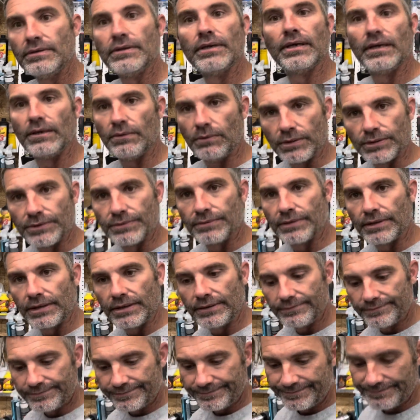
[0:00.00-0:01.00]
at 120.
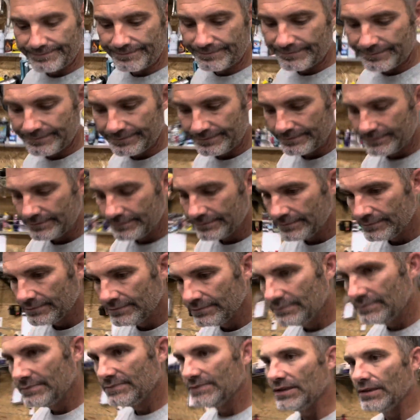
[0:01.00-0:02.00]

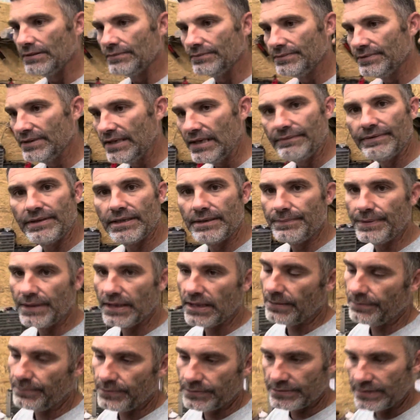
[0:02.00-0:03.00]
So never did pick
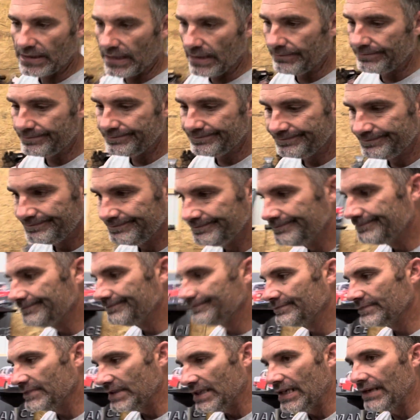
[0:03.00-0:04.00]
up on top,
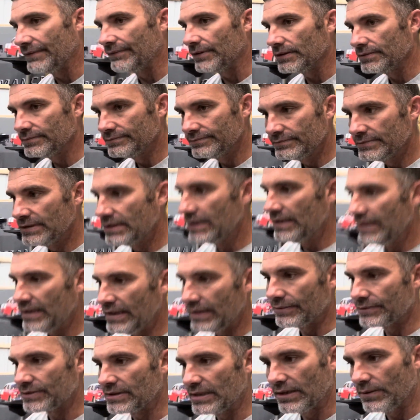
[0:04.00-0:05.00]
ever. And it
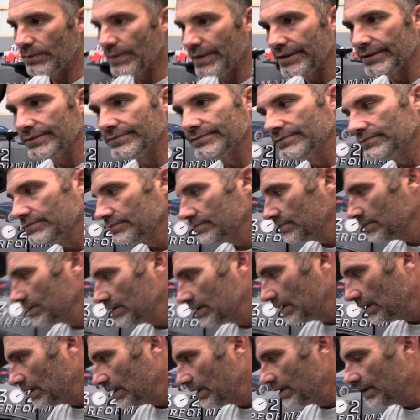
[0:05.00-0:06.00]
was kind of weird.
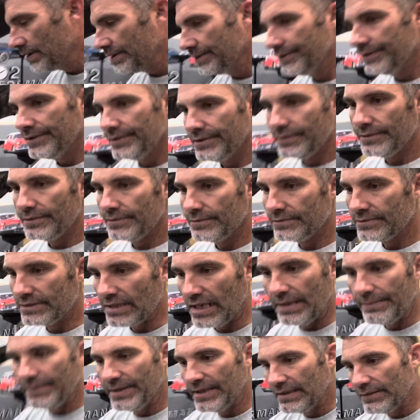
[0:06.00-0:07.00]

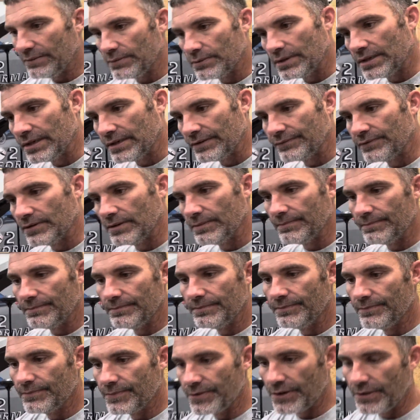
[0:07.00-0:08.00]
Timing everywhere from
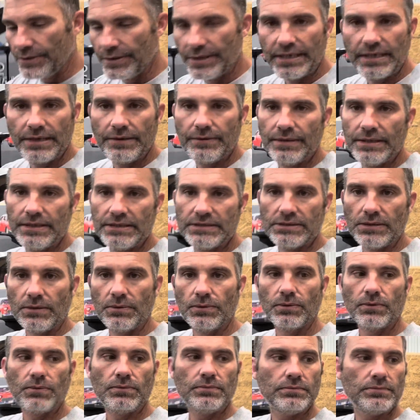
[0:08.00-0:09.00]
30 degrees
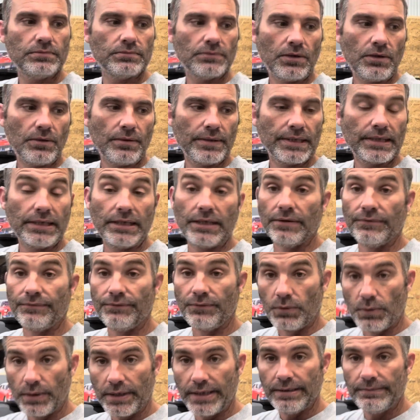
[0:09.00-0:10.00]
total, all the way clean to
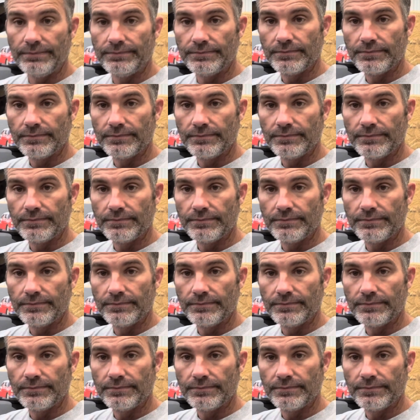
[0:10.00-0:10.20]
40, 11.0,